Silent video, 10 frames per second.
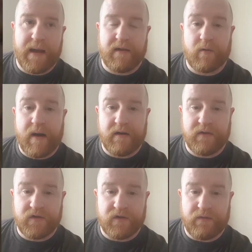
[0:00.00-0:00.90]
pay the rent
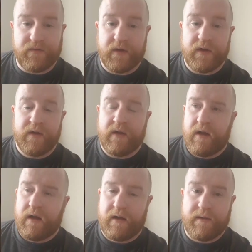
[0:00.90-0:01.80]
and stuff.
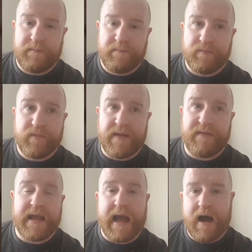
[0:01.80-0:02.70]

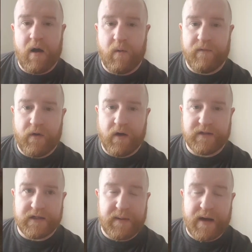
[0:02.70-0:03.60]
Then they get out with
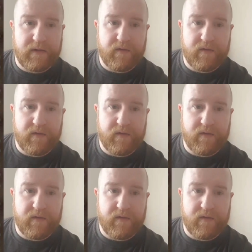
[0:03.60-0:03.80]
£46,